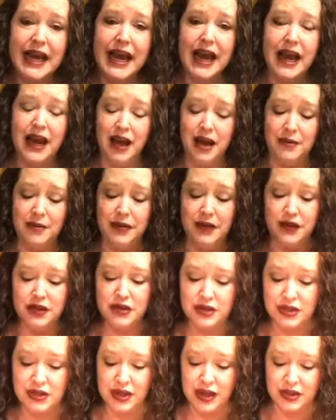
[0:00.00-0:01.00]
Um,
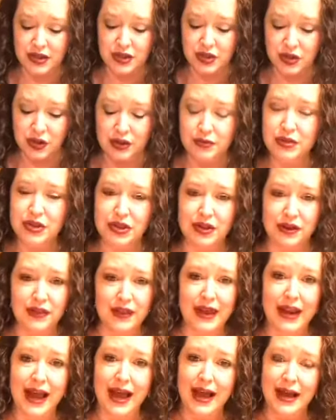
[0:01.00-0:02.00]
there's a scripture
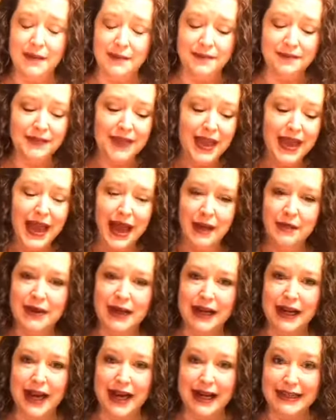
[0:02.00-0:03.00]
that um, I'm going
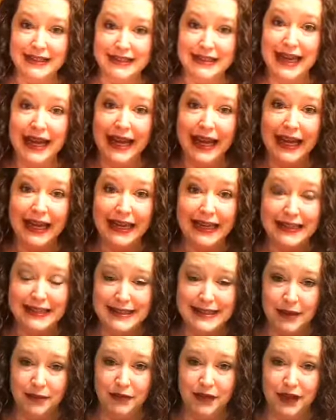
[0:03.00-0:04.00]
to kind of tie in
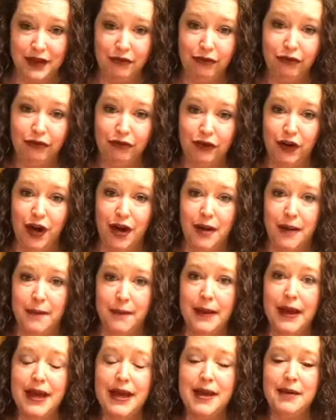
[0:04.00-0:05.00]
something
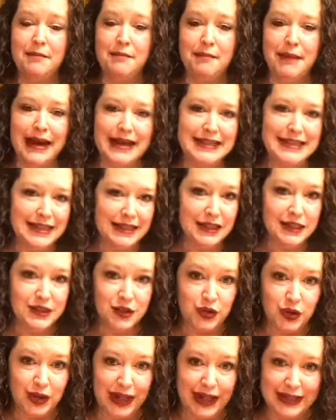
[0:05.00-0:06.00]
from my Sunday
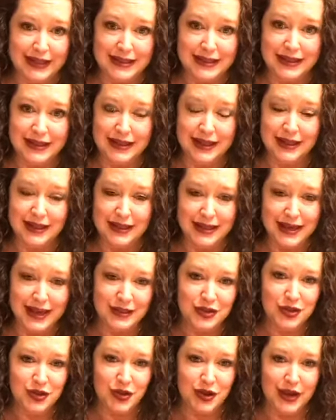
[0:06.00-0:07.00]
school class
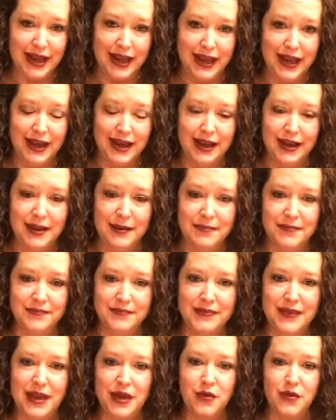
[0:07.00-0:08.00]
yesterday. Um,
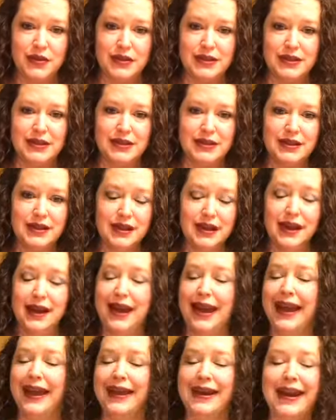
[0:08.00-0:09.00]
it was,
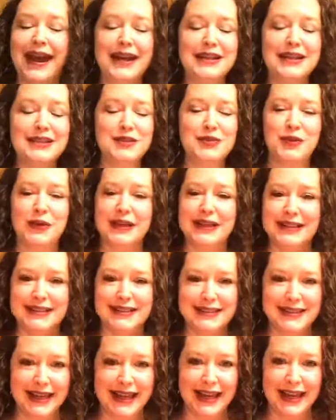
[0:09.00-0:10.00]
and I just wanted to
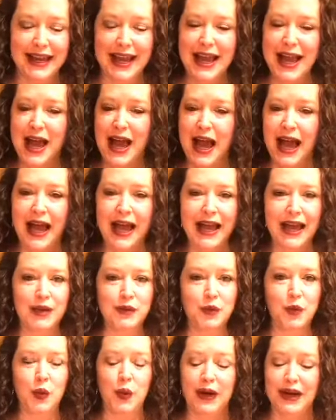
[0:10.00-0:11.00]
say, I had
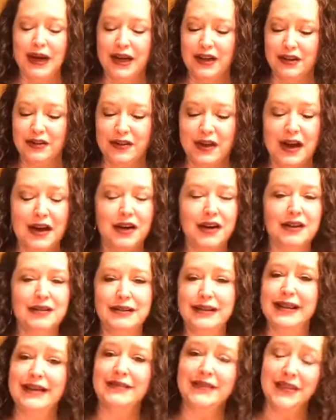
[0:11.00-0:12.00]
one of our
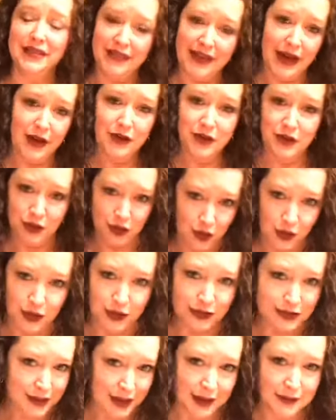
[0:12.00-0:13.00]
11,000
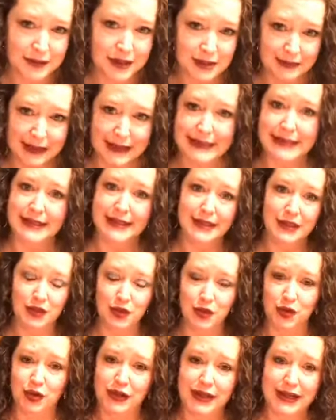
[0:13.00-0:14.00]
girls come to my Sunday
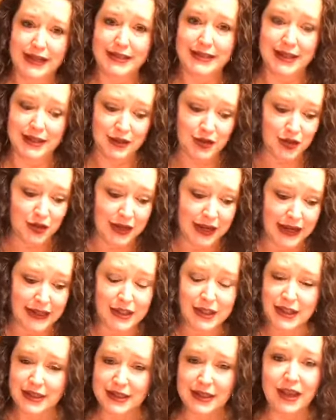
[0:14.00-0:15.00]
school class yesterday,
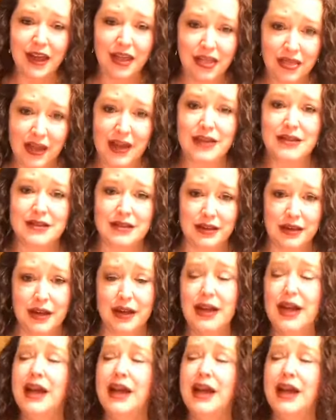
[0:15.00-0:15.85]
Jessica Thaxton.